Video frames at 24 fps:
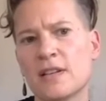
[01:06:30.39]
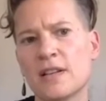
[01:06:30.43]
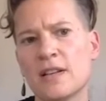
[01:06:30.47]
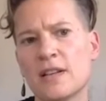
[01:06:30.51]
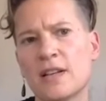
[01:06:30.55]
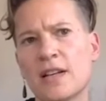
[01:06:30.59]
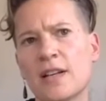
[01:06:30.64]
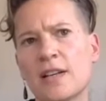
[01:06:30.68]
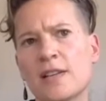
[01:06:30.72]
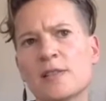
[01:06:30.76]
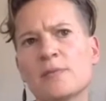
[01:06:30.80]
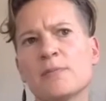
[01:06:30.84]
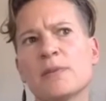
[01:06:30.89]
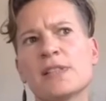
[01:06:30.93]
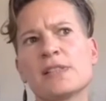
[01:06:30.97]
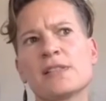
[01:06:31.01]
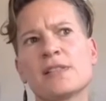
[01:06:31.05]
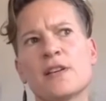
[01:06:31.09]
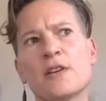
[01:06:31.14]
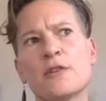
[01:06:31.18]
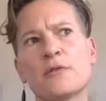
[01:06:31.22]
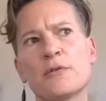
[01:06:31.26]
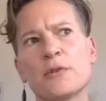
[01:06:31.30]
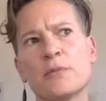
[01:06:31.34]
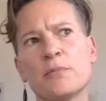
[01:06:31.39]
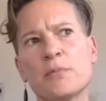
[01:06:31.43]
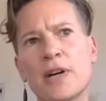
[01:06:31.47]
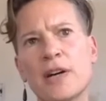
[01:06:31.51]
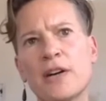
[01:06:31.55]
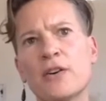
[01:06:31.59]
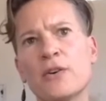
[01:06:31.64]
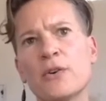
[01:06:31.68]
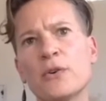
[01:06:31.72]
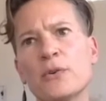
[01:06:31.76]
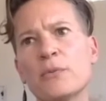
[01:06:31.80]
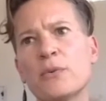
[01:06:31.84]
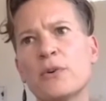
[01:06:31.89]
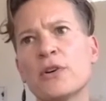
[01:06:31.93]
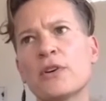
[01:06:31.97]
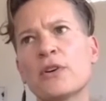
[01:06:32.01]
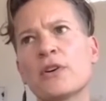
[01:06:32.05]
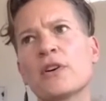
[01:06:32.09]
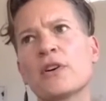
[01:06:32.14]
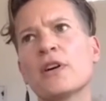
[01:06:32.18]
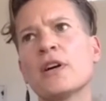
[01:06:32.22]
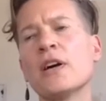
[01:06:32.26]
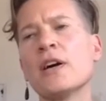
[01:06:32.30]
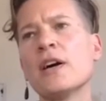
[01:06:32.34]
I guess myself in my own
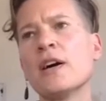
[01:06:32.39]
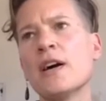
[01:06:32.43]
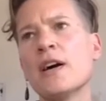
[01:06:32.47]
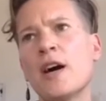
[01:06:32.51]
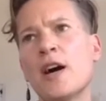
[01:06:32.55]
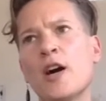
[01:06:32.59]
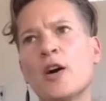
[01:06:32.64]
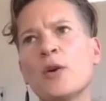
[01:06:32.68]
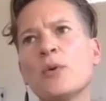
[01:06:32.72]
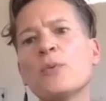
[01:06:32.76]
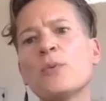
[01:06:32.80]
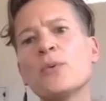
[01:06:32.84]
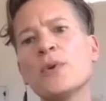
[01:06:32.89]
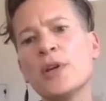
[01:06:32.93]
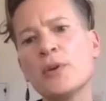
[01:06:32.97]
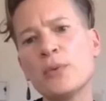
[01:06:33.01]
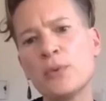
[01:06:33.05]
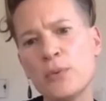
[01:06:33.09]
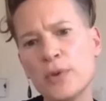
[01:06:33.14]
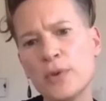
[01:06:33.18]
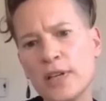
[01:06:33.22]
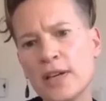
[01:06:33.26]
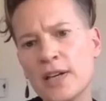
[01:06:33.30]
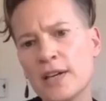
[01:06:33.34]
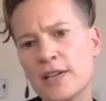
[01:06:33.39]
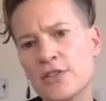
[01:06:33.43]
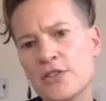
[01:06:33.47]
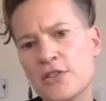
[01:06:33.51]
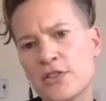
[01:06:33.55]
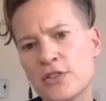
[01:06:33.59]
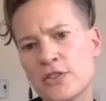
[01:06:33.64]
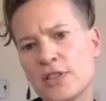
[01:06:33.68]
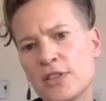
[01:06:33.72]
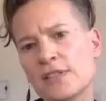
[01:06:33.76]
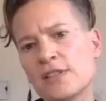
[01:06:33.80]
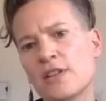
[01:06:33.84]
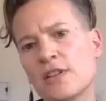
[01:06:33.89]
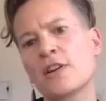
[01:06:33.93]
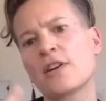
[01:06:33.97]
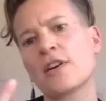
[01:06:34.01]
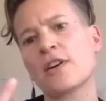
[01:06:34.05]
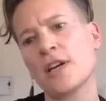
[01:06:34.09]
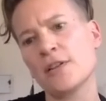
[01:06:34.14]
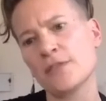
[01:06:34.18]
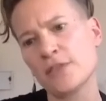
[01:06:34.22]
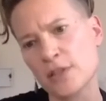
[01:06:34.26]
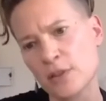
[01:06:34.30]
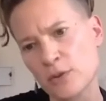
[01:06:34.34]
work, how we re-enter these
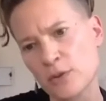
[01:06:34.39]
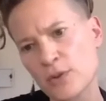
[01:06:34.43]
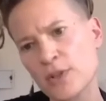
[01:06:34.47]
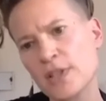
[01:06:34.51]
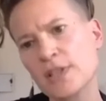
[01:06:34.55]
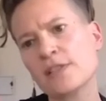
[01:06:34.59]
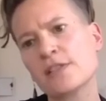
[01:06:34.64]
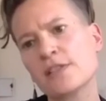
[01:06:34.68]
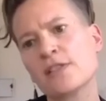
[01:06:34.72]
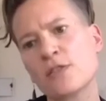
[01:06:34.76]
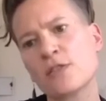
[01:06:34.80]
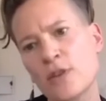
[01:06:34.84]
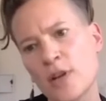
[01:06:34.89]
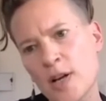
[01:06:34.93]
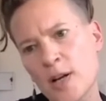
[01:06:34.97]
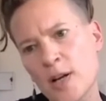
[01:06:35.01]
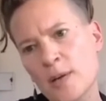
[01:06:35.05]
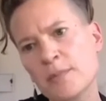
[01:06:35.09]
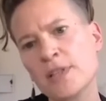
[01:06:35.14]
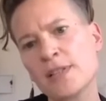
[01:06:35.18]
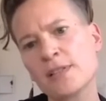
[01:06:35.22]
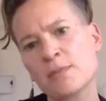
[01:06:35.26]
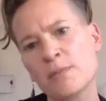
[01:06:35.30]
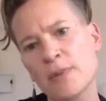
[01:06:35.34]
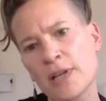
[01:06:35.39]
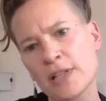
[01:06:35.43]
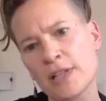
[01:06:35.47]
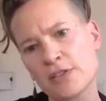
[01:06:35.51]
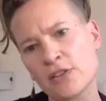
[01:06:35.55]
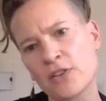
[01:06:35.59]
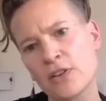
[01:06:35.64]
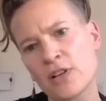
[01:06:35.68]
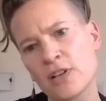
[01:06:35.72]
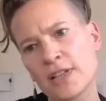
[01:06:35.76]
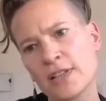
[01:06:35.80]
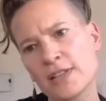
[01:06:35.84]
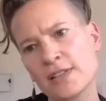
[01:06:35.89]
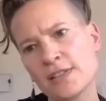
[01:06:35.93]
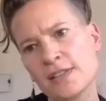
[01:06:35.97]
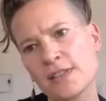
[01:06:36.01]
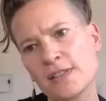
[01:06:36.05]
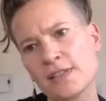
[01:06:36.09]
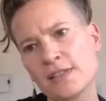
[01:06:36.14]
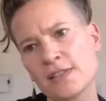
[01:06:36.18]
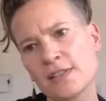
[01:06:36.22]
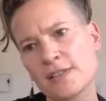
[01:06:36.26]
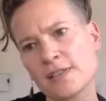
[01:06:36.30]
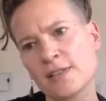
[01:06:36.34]
archives and reinscribe these
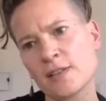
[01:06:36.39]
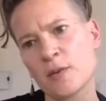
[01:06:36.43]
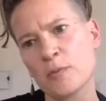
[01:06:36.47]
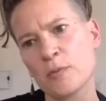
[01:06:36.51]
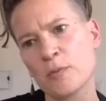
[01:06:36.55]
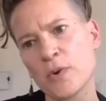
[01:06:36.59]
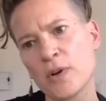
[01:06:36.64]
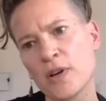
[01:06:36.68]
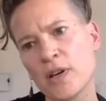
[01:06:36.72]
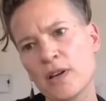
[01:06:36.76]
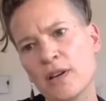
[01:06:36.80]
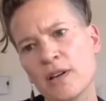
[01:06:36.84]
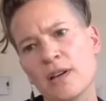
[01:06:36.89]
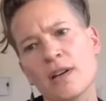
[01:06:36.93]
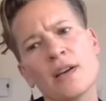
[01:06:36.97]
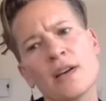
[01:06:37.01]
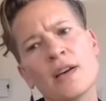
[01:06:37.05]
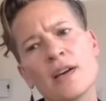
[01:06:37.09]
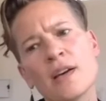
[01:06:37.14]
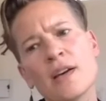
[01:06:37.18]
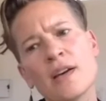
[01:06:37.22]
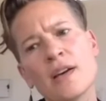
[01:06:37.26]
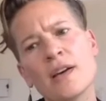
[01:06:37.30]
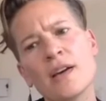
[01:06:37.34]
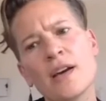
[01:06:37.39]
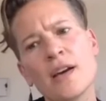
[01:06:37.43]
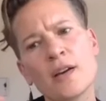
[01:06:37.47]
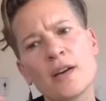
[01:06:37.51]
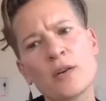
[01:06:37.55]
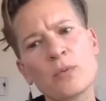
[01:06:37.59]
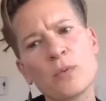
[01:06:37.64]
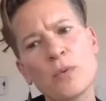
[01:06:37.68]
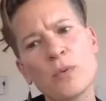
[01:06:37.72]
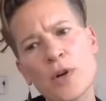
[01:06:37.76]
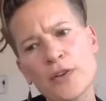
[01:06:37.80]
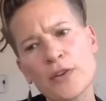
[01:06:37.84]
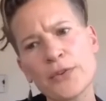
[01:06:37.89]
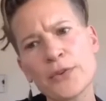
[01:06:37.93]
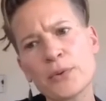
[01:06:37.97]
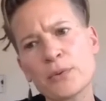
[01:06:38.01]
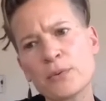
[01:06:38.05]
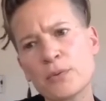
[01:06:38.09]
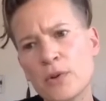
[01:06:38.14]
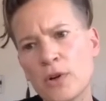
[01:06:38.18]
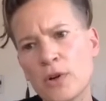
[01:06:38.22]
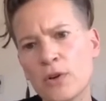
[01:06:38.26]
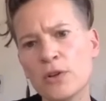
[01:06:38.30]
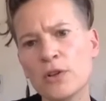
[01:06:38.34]
masculinities in some way, and what the
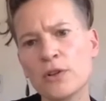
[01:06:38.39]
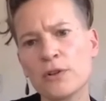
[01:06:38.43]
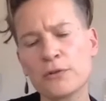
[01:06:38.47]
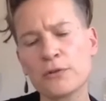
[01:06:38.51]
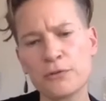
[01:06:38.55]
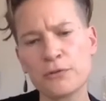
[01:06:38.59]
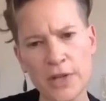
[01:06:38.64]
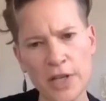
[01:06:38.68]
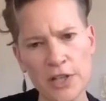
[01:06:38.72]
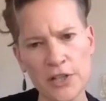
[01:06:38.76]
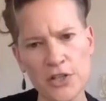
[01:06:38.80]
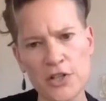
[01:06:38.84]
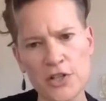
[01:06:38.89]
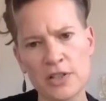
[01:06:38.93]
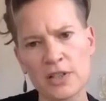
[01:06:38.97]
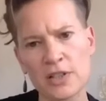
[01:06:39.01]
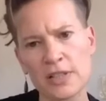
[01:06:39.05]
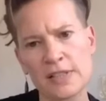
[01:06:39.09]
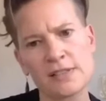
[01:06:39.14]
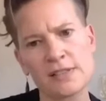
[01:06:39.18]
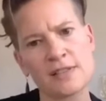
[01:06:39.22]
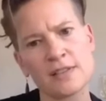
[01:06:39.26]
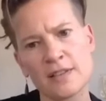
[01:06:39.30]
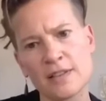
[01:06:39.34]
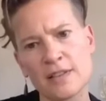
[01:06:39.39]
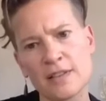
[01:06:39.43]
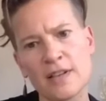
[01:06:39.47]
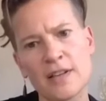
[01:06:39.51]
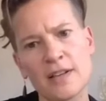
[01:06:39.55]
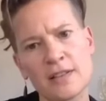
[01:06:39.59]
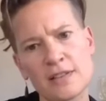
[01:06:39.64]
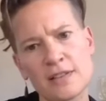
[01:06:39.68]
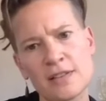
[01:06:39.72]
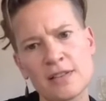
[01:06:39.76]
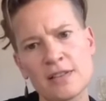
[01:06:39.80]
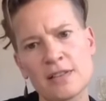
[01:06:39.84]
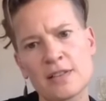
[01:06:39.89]
role of fiction is in that.